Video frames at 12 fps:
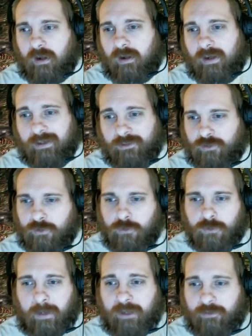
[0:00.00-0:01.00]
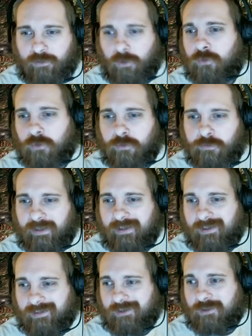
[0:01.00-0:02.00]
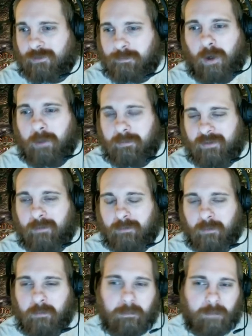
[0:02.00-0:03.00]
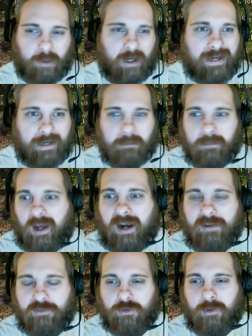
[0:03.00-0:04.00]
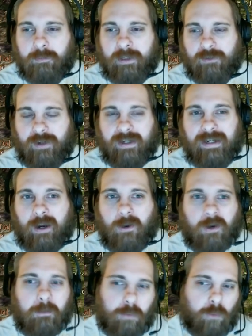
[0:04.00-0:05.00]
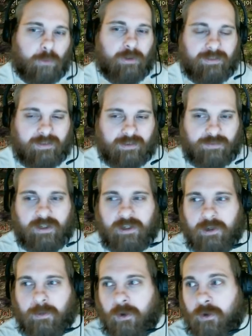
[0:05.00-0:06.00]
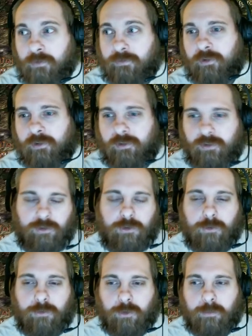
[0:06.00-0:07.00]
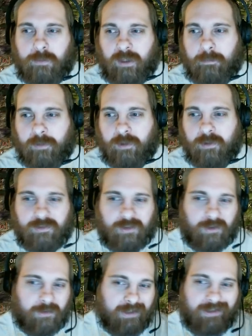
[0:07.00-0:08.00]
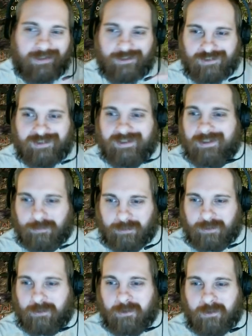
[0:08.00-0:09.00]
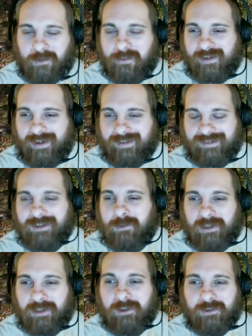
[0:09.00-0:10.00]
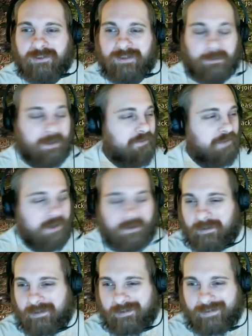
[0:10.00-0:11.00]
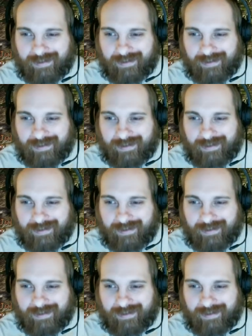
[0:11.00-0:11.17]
Excuse my social feed as it just pops up. Remember, I am live streaming right now, and I'm porting this video over to YouTube to upload, so just disregard all the nice little alerts that we have going on.